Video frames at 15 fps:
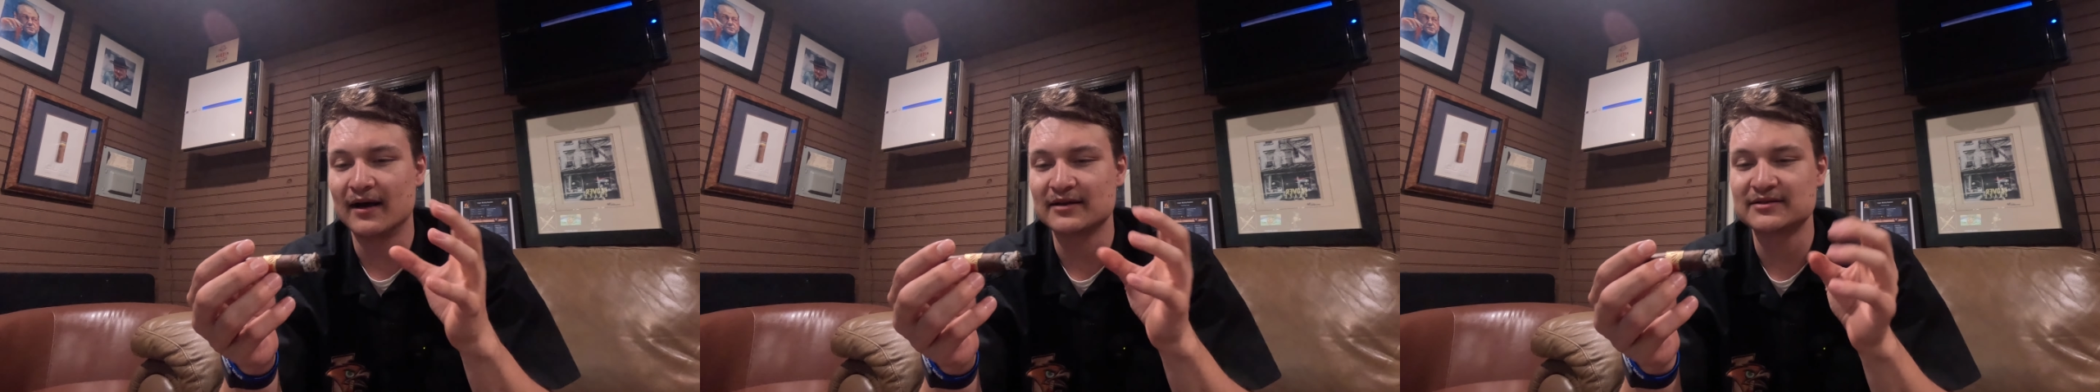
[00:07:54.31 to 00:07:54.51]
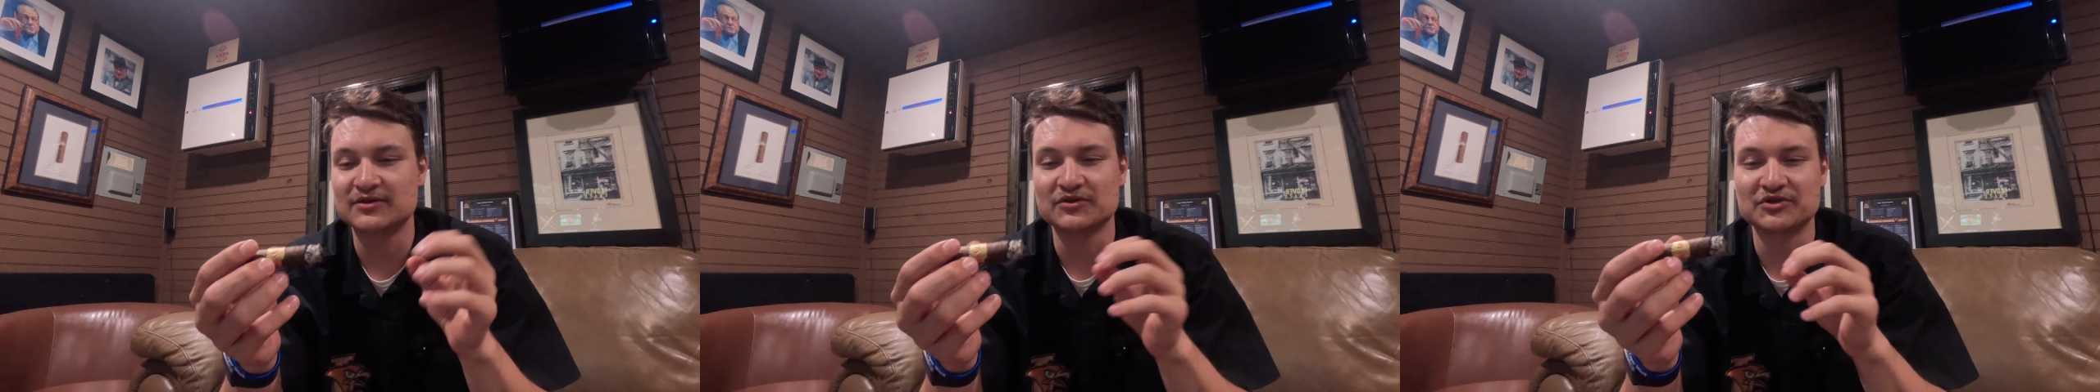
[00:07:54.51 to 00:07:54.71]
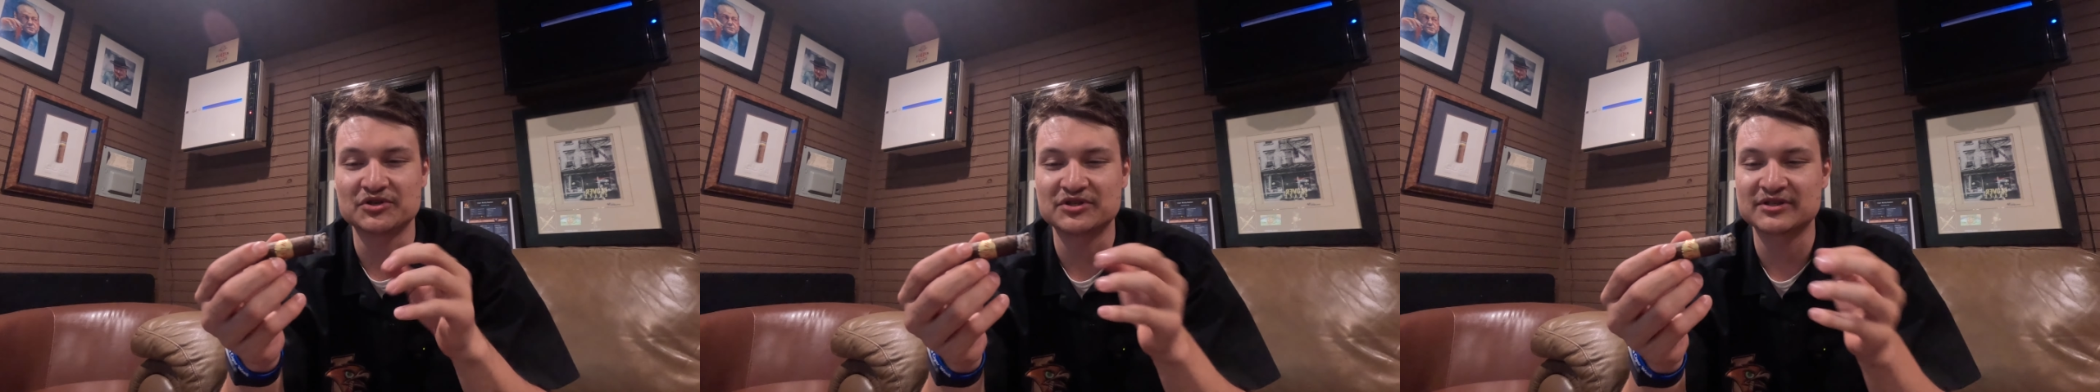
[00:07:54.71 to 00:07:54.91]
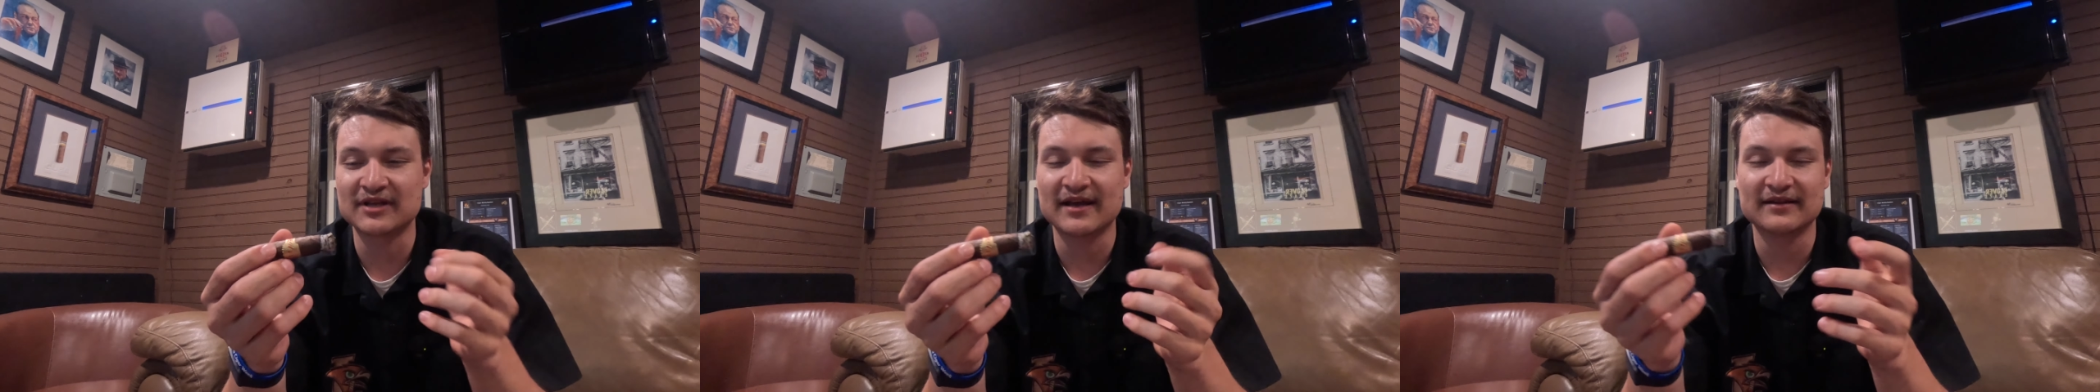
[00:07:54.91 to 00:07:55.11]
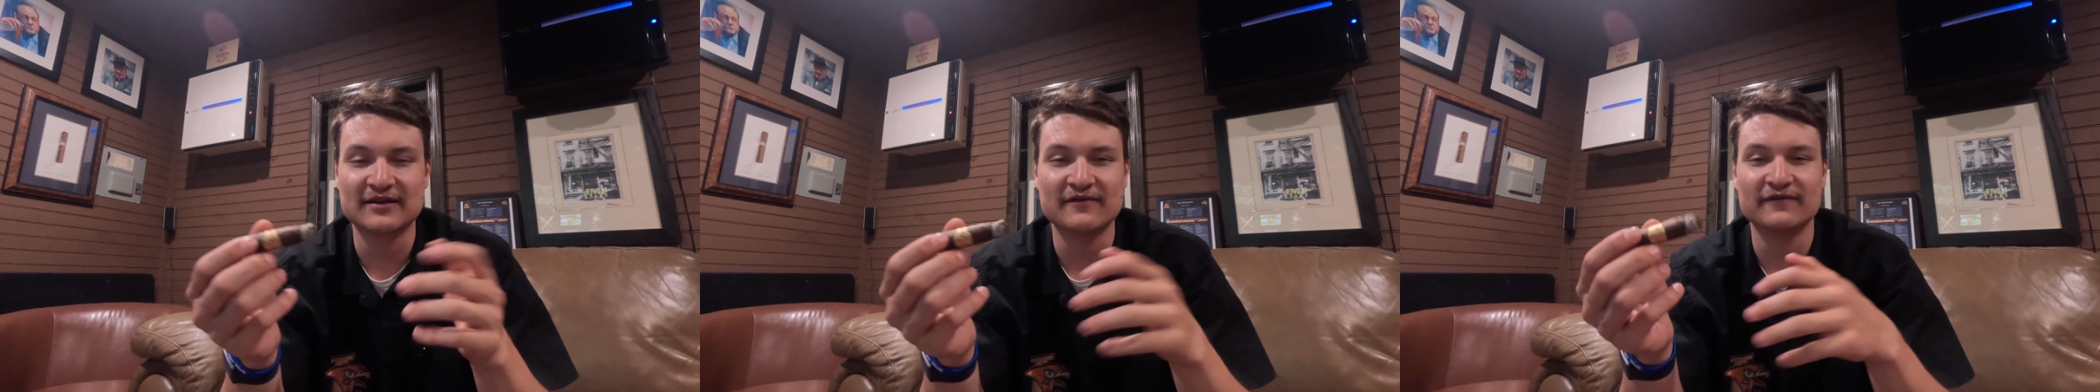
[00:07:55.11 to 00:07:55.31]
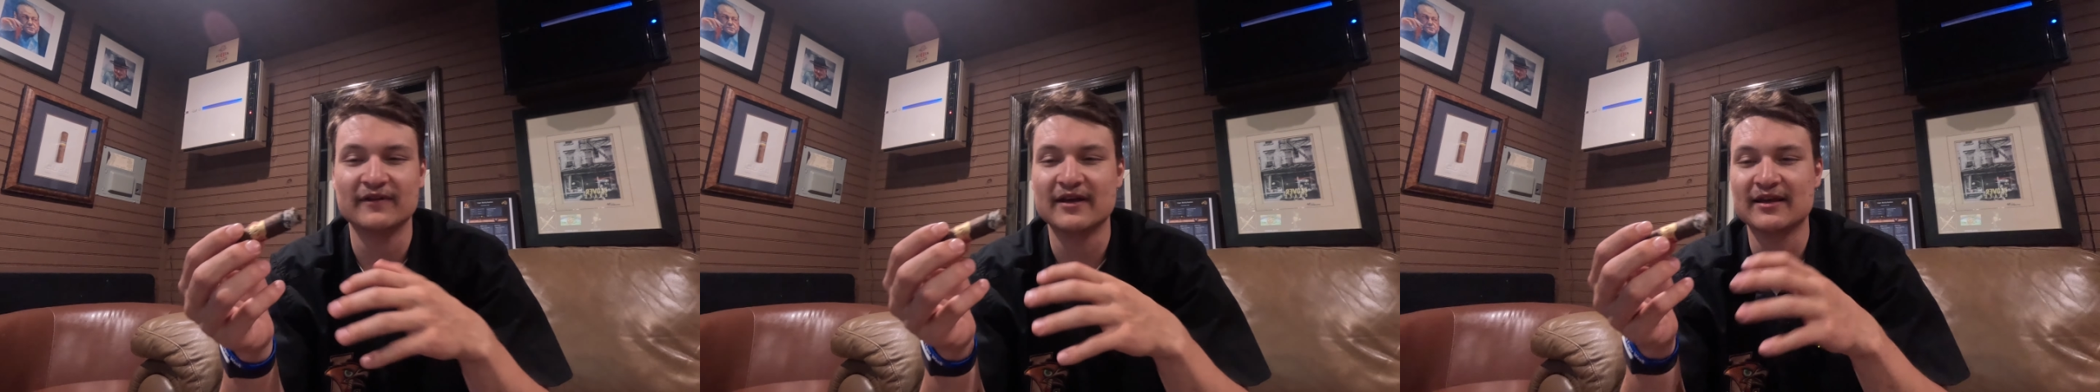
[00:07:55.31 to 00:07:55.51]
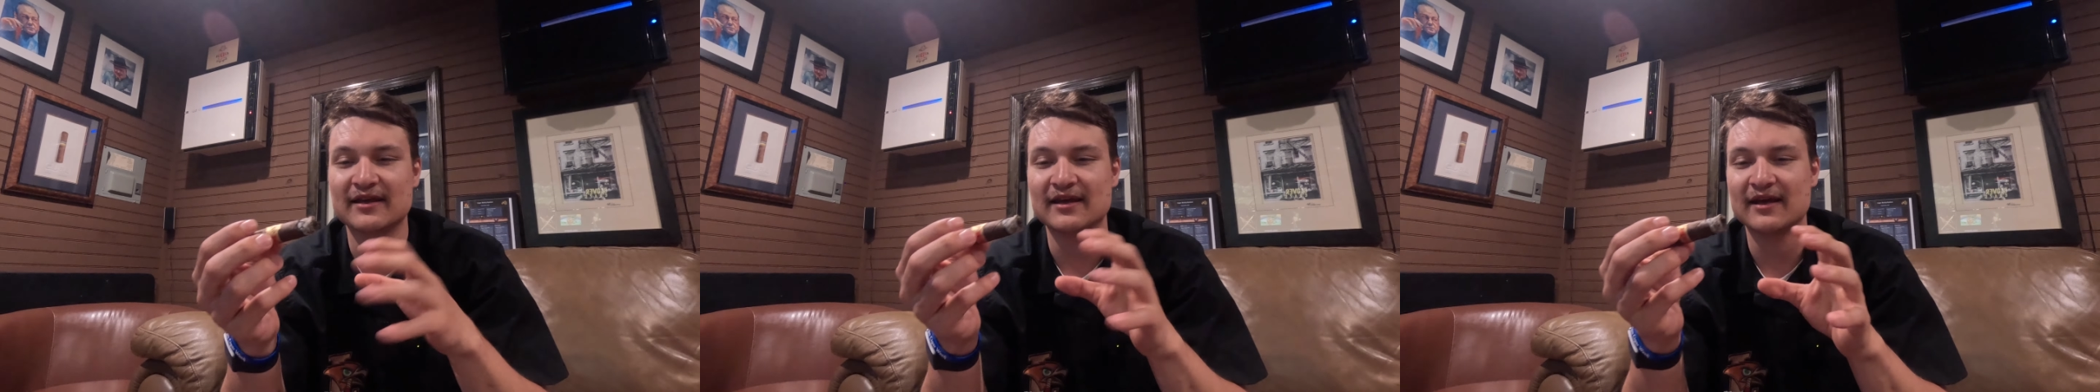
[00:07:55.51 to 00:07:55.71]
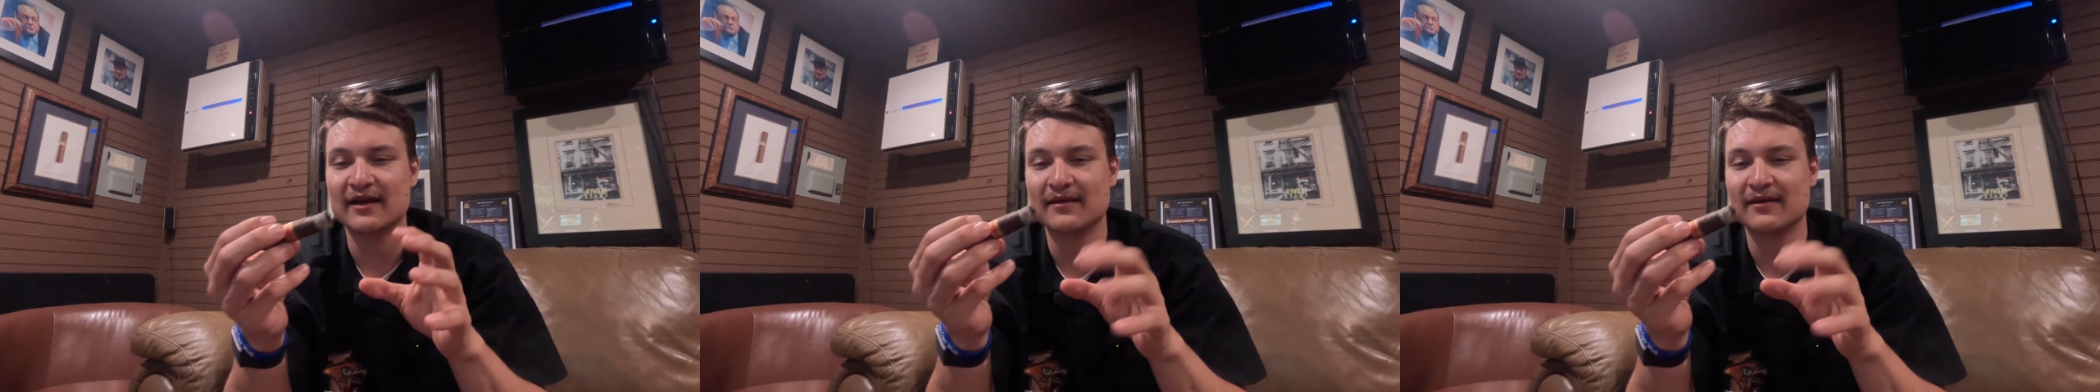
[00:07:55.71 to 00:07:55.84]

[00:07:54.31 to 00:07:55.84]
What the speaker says: Still just slightly flaky,